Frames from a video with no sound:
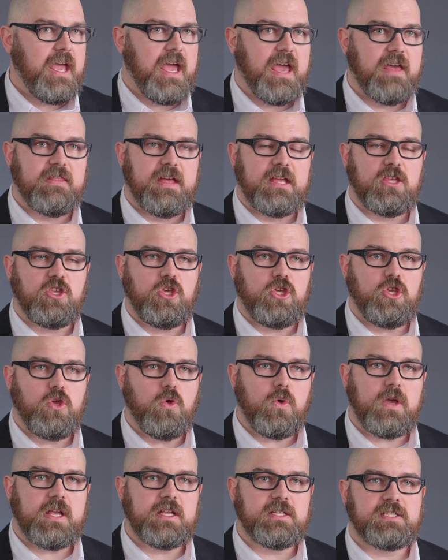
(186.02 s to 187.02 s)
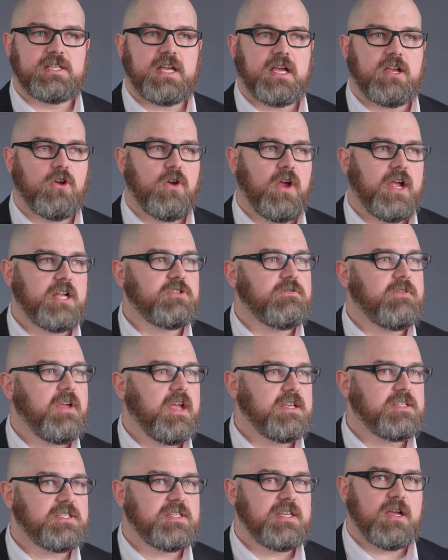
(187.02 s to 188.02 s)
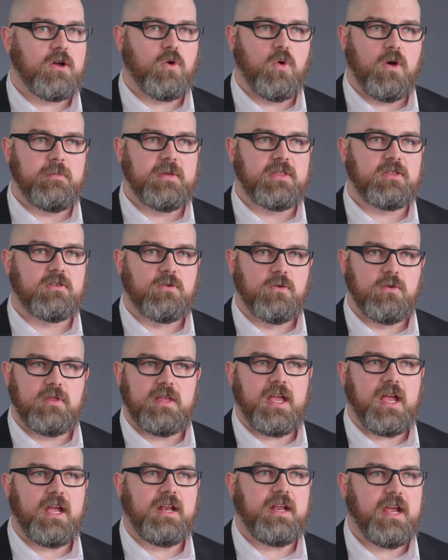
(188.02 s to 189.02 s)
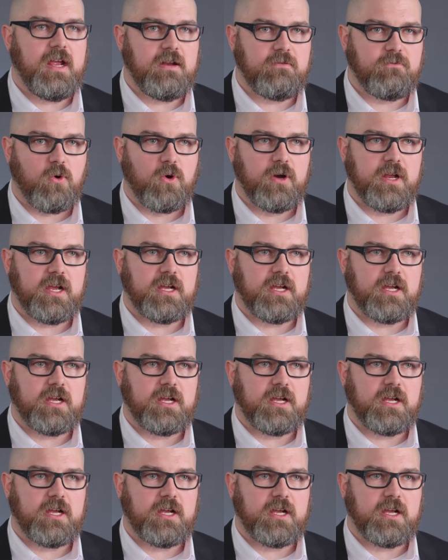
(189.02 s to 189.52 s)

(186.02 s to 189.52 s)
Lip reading: And then you can set your HVAC equipment through the 8840